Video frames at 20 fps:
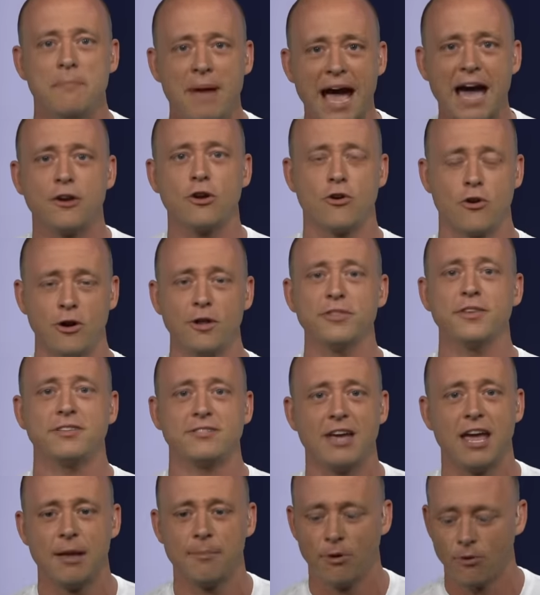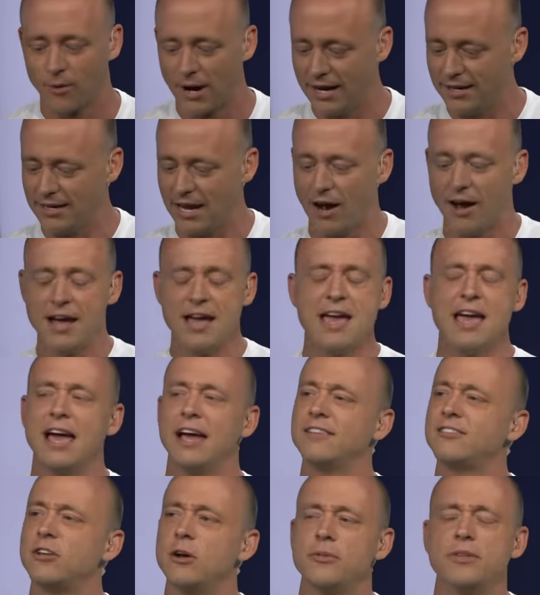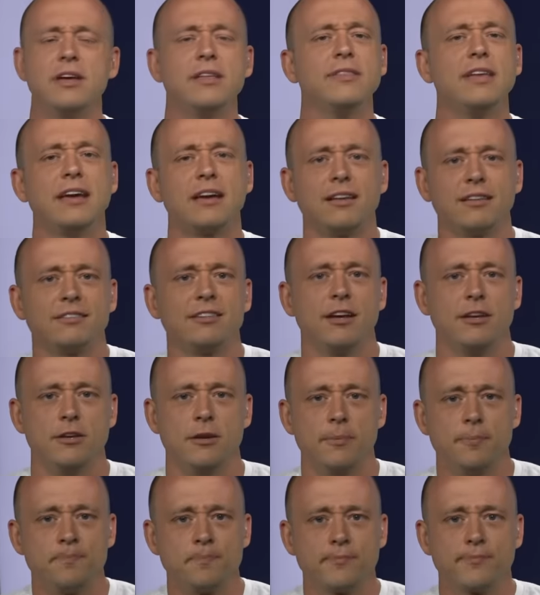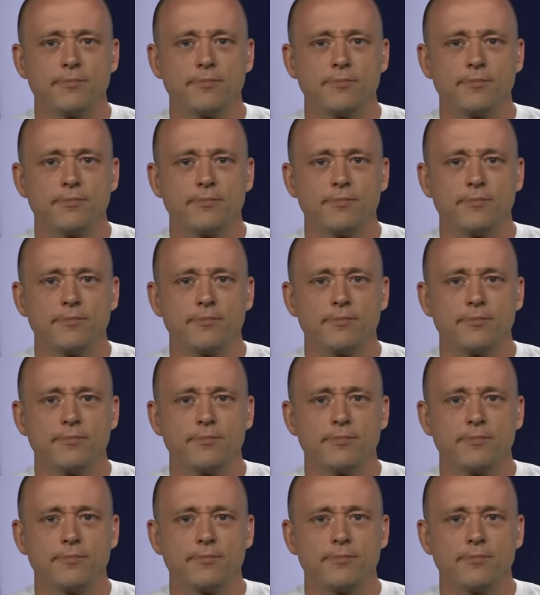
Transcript: matter on the table right now. And so then they continue.